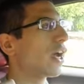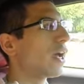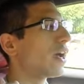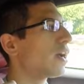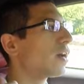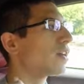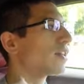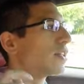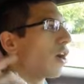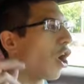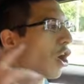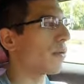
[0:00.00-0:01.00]
it
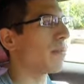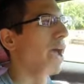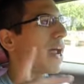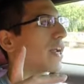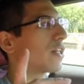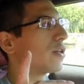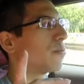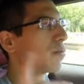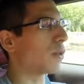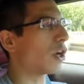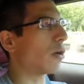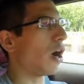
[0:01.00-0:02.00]
automatically
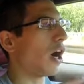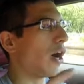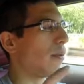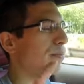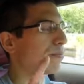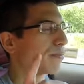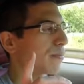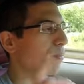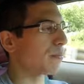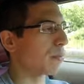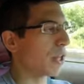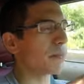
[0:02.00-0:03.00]
blur, uh,
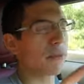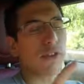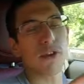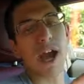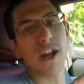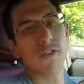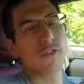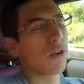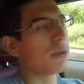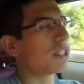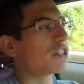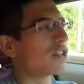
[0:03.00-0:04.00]
blip the throttle
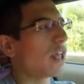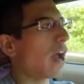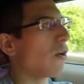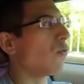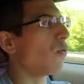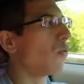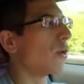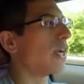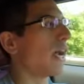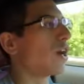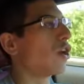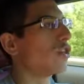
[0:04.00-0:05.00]
for me so that when
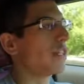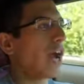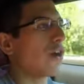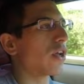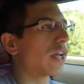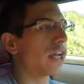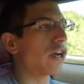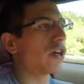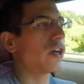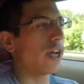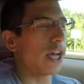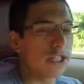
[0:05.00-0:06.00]
I go down a gear,
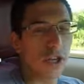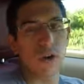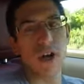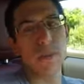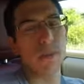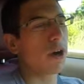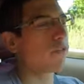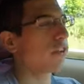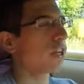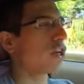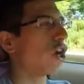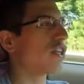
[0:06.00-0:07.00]
it's already
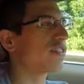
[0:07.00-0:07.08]
perfect and all